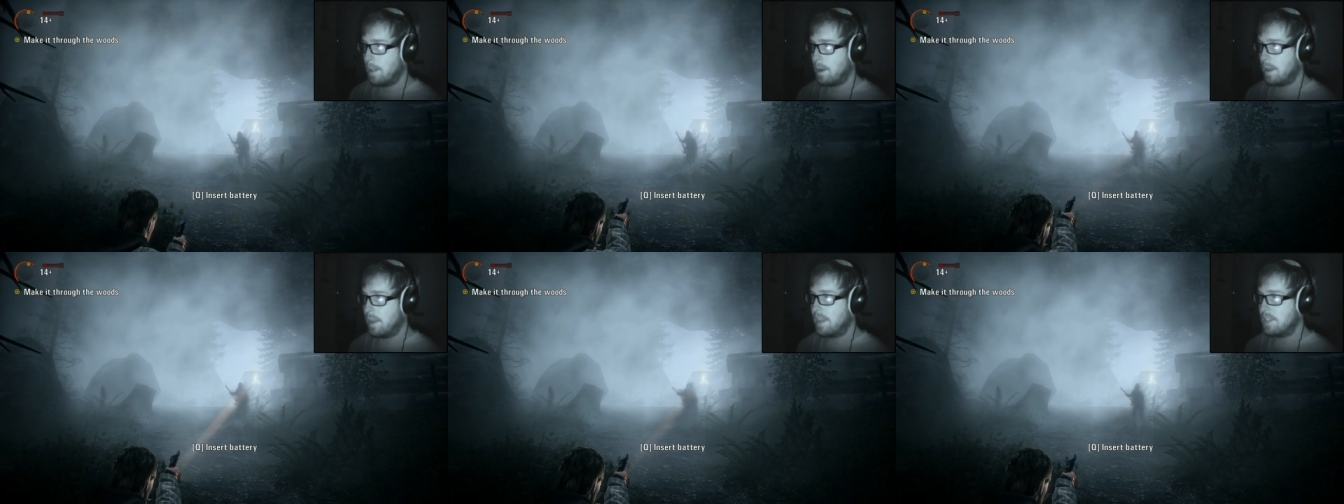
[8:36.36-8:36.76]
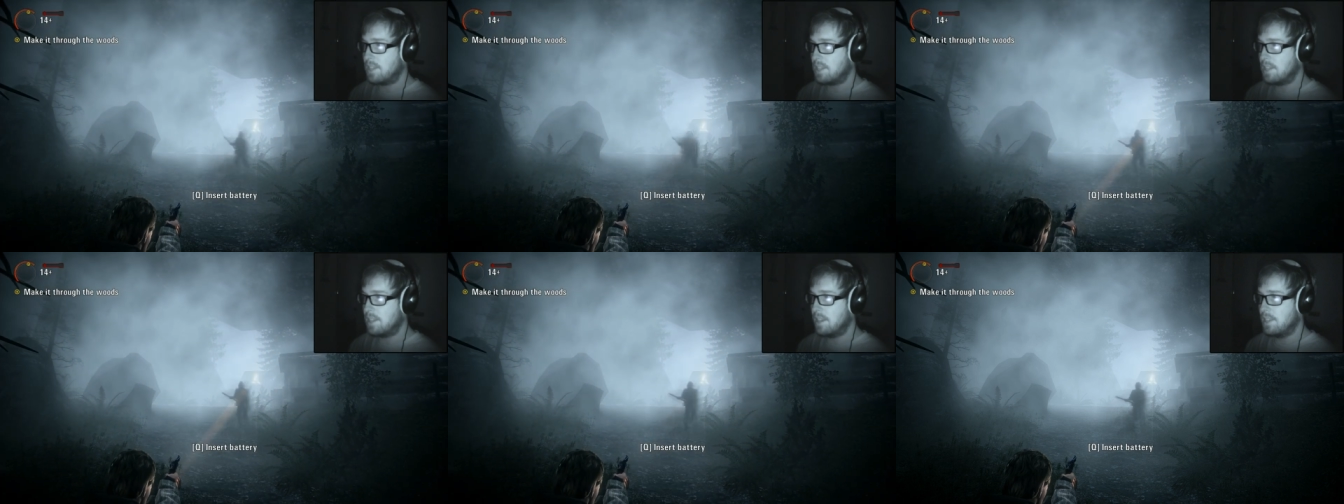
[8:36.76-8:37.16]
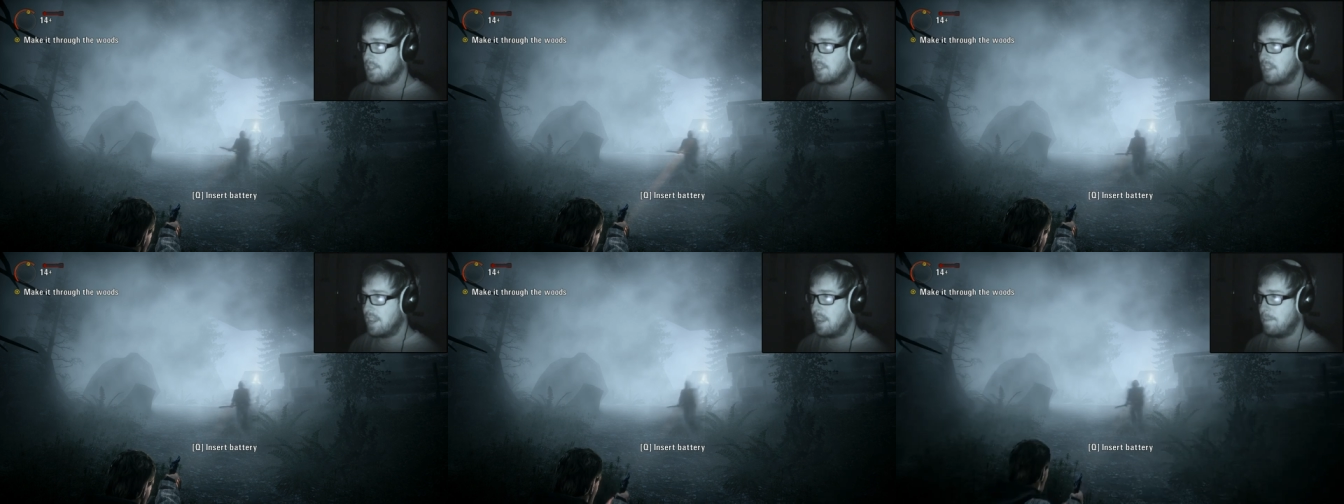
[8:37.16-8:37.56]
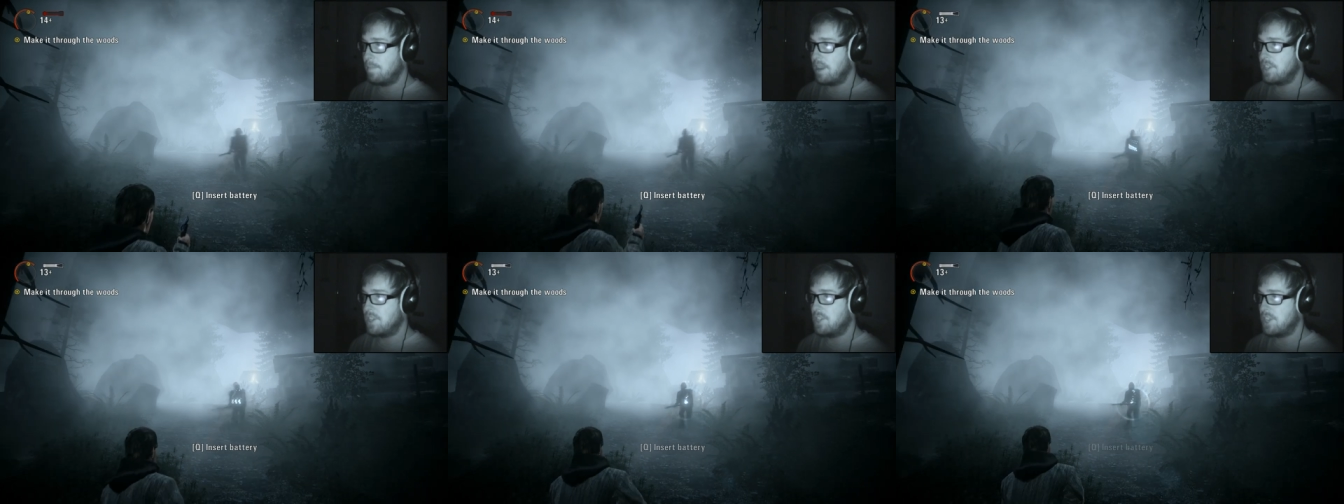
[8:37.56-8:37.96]
Like, it
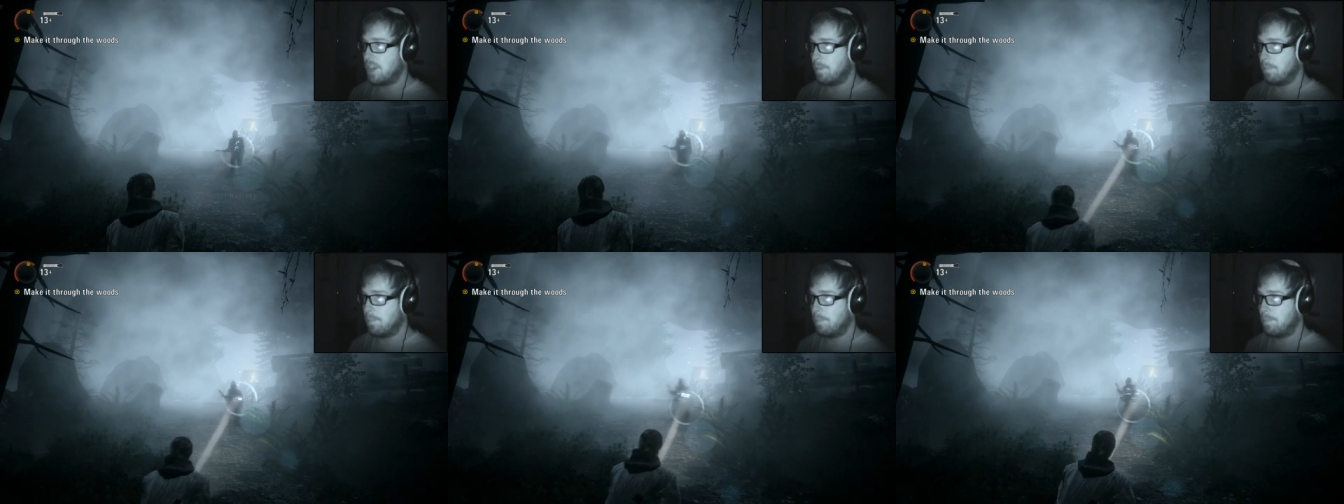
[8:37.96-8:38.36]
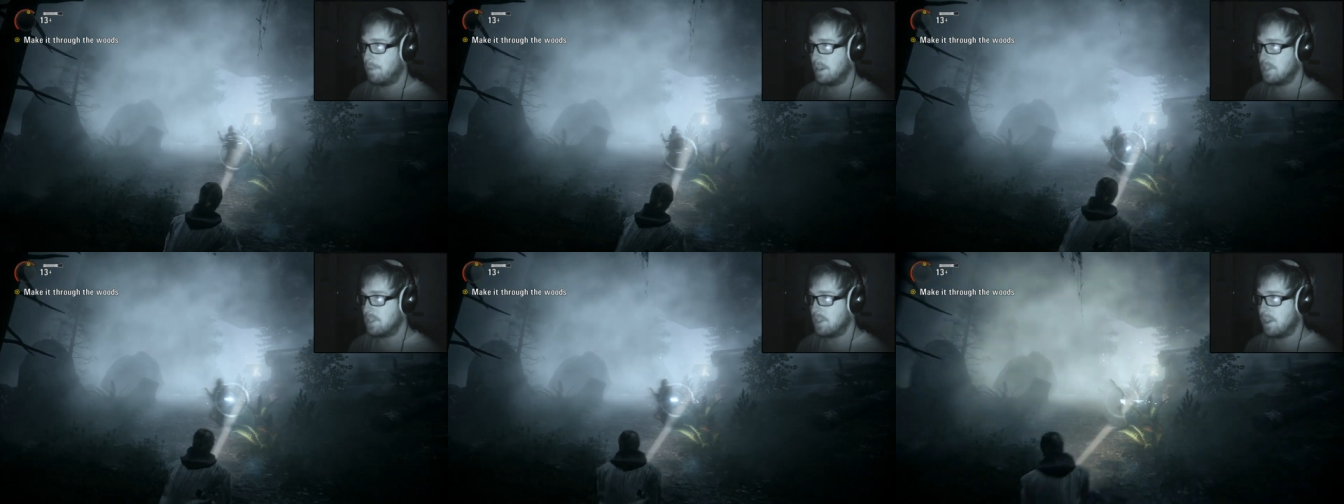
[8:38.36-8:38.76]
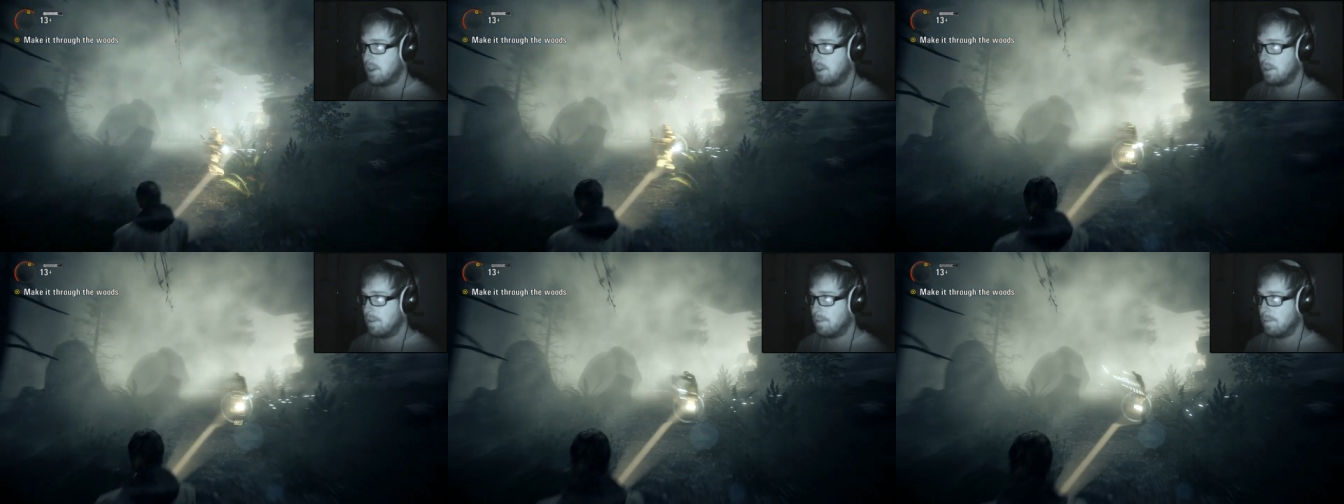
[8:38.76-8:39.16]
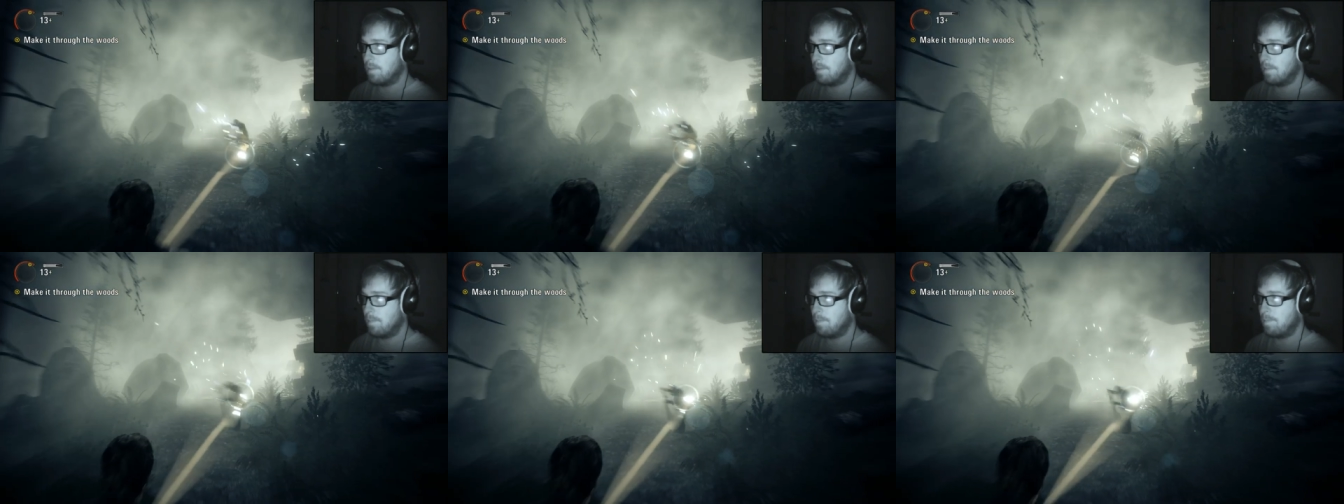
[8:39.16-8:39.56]
makes you jump, but it's not
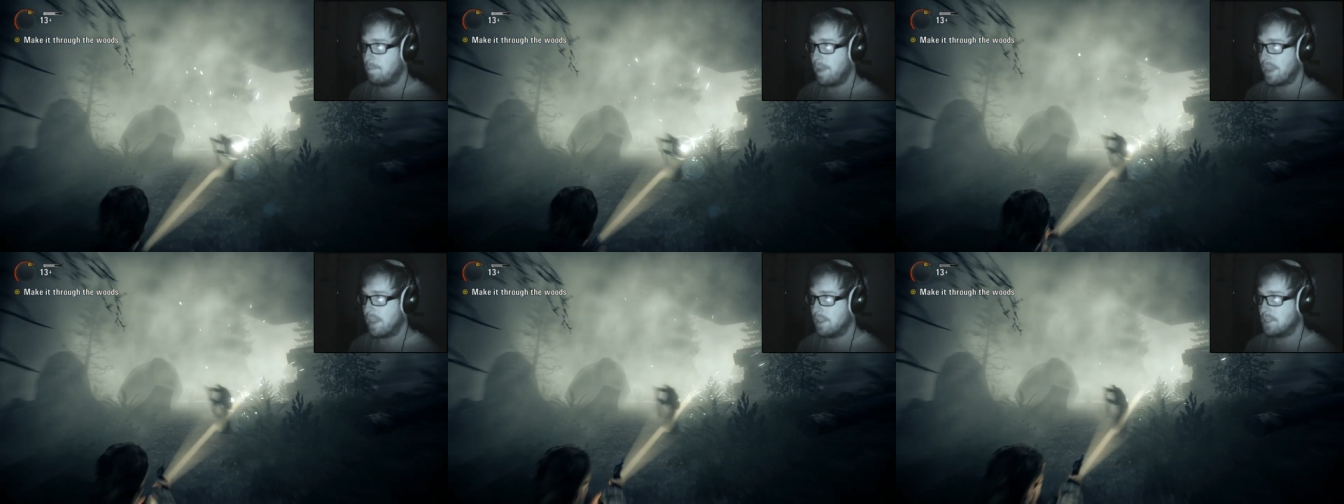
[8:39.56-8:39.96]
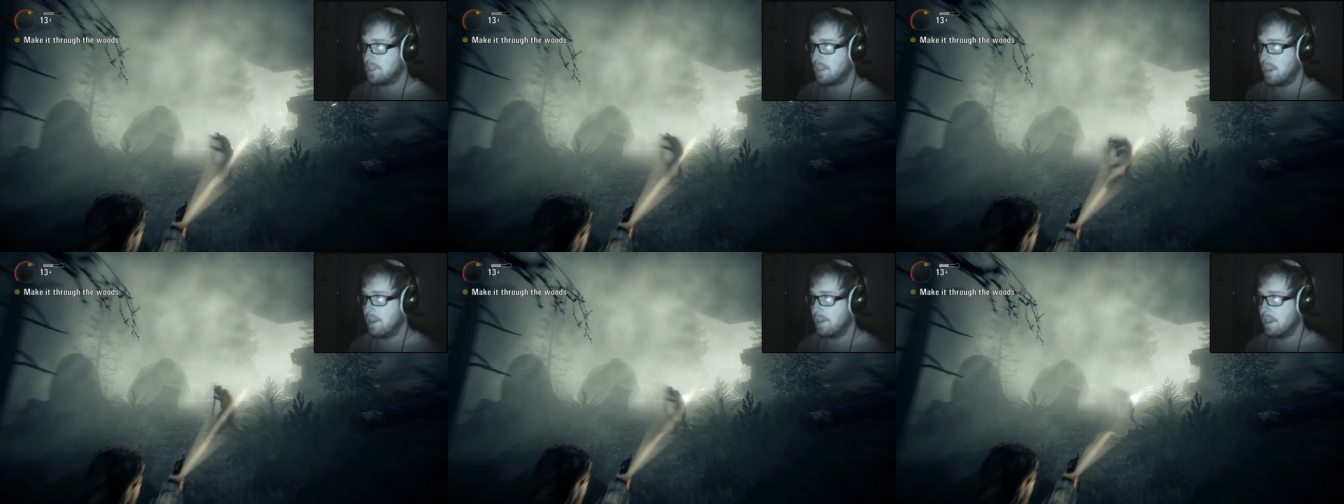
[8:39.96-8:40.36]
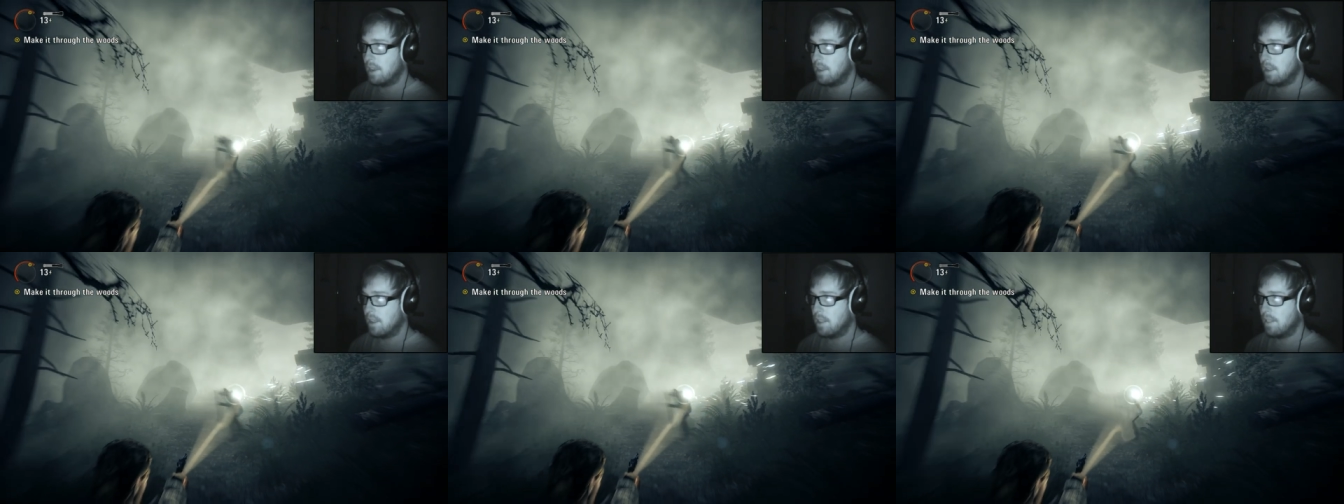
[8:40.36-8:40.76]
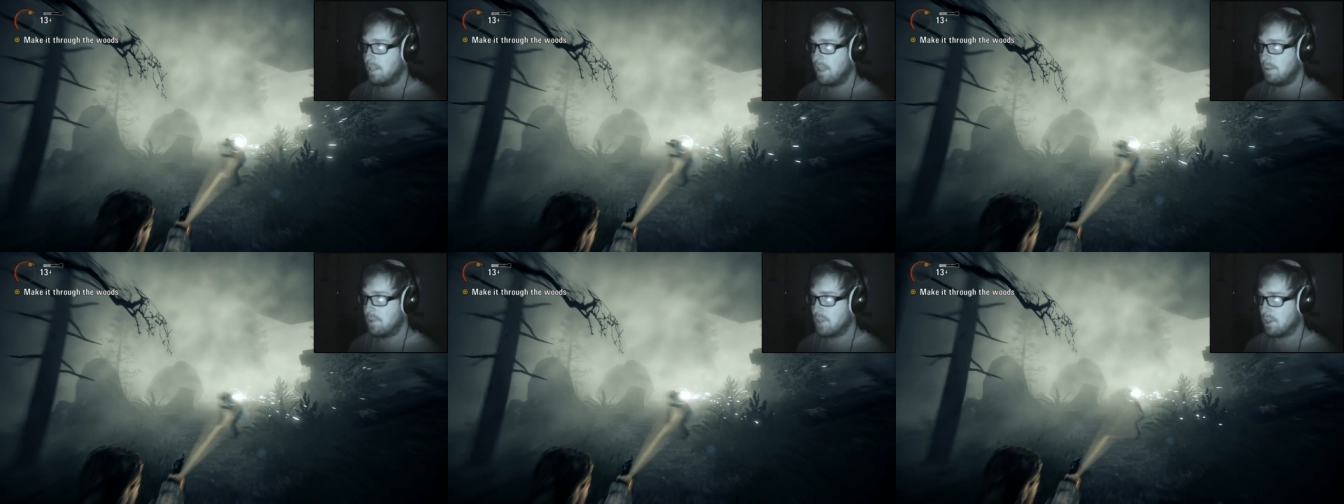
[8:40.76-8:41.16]
mega scary.
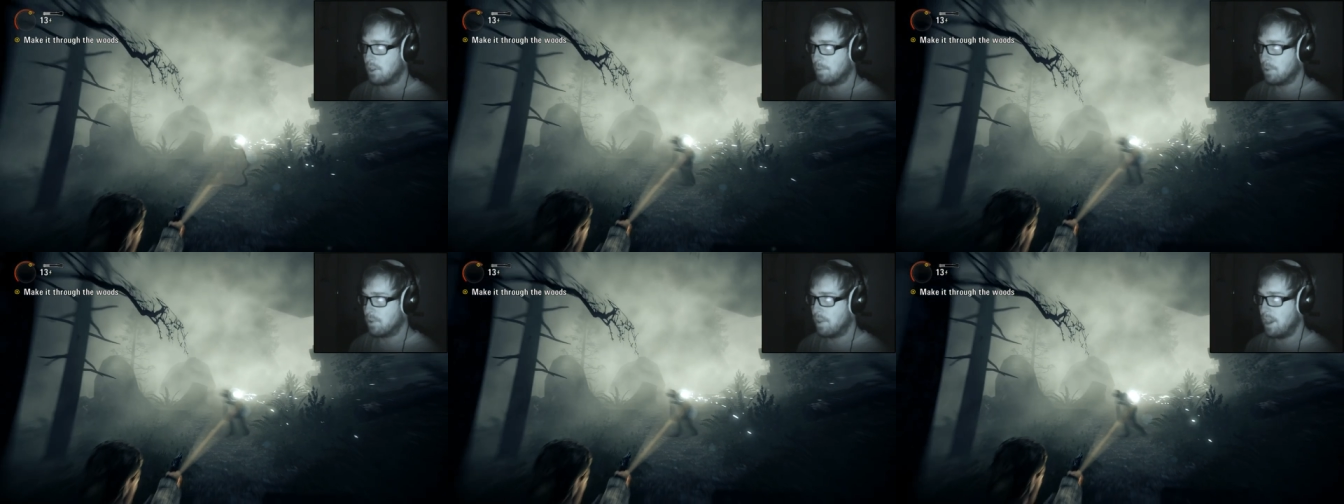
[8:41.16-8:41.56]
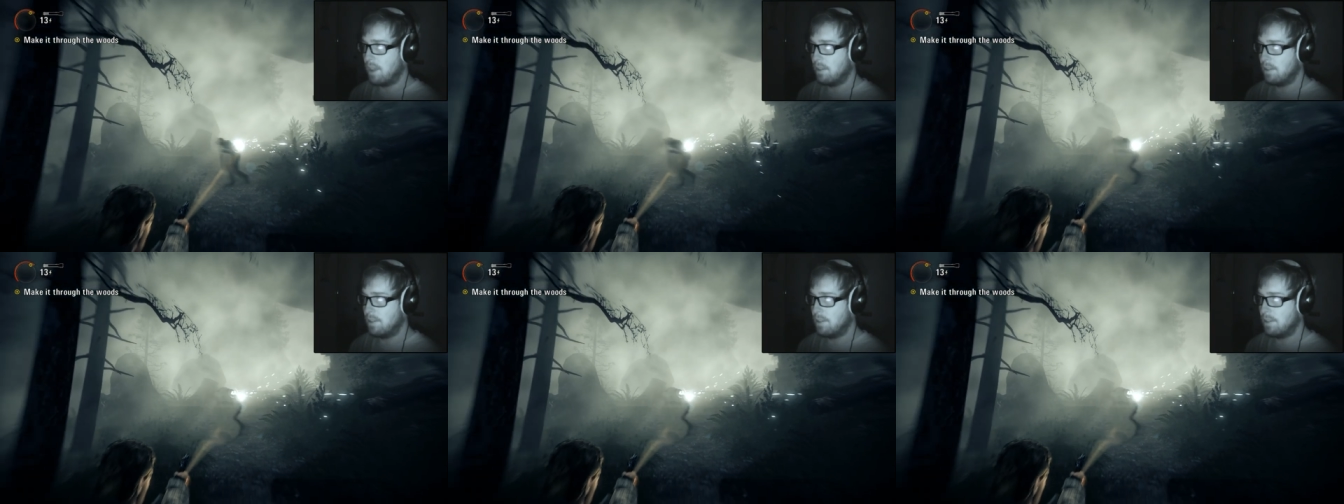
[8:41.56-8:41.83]
That was a horrible growl.